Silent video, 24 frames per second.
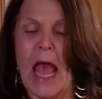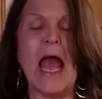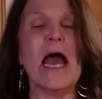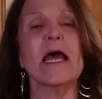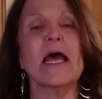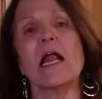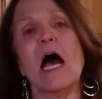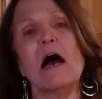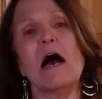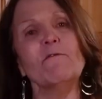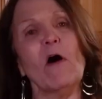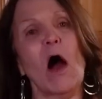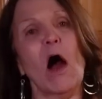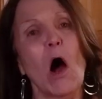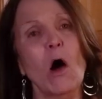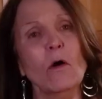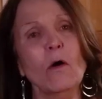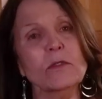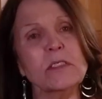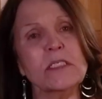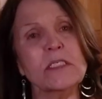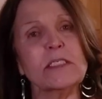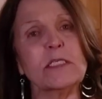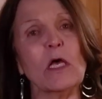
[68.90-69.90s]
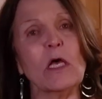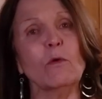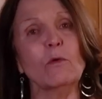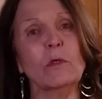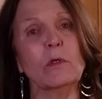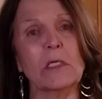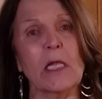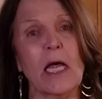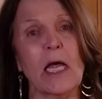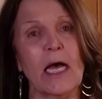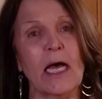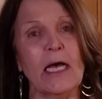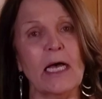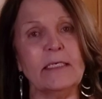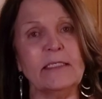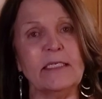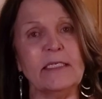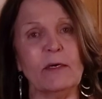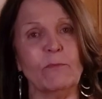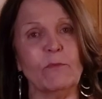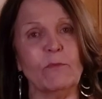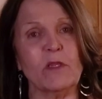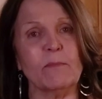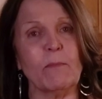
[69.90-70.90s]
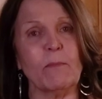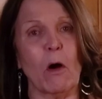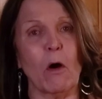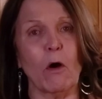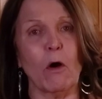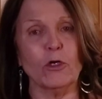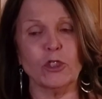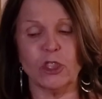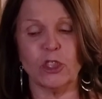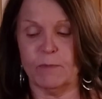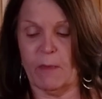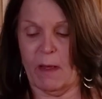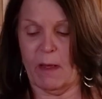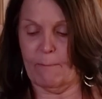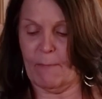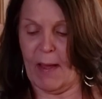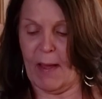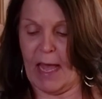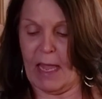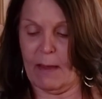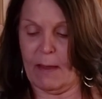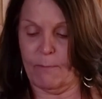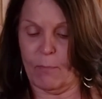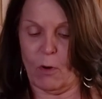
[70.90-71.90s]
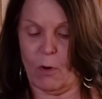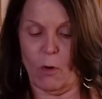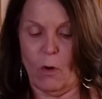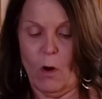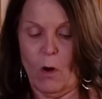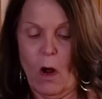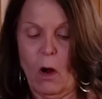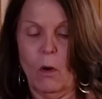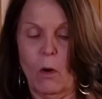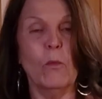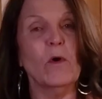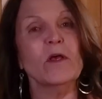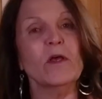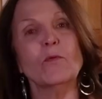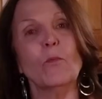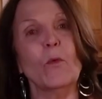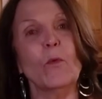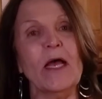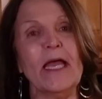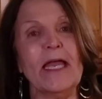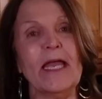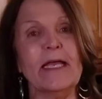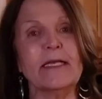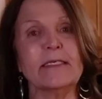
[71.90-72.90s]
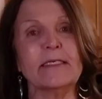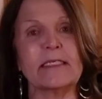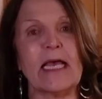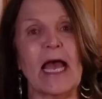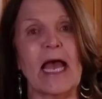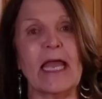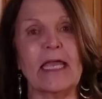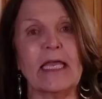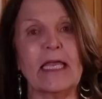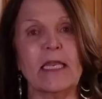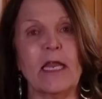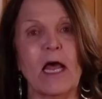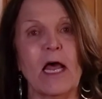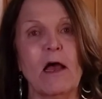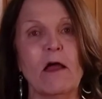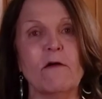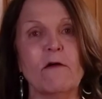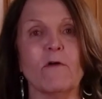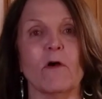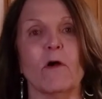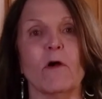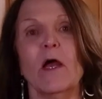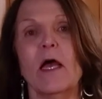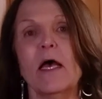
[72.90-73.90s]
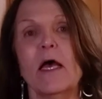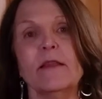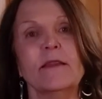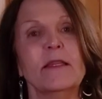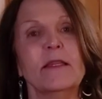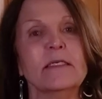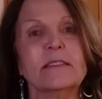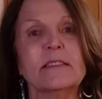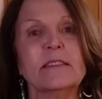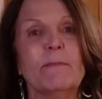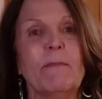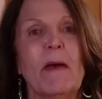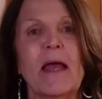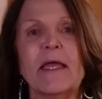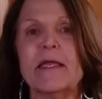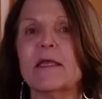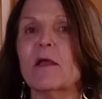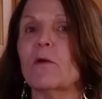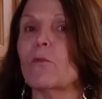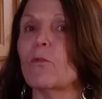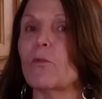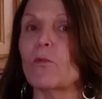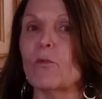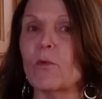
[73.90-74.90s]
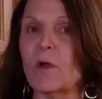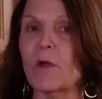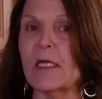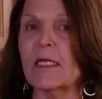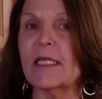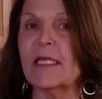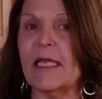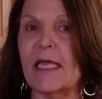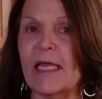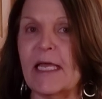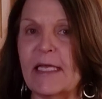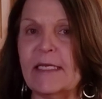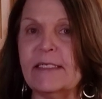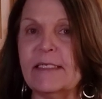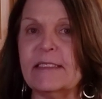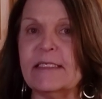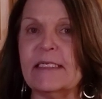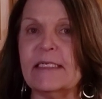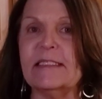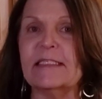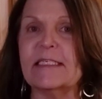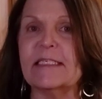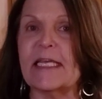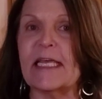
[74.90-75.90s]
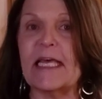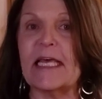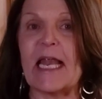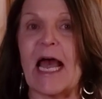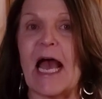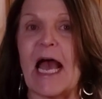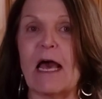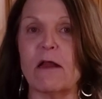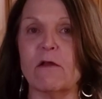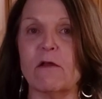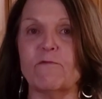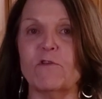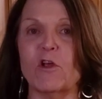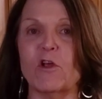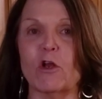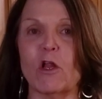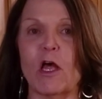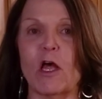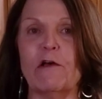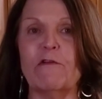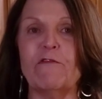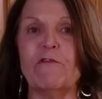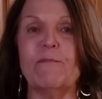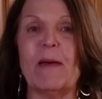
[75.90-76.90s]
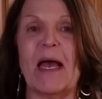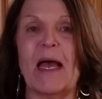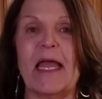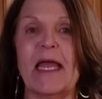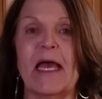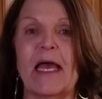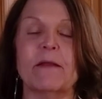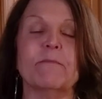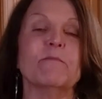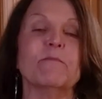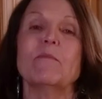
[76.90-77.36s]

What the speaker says: and I've also lined it with parchment paper with wings hanging over. This will make it really easy to get out of your loaf pan.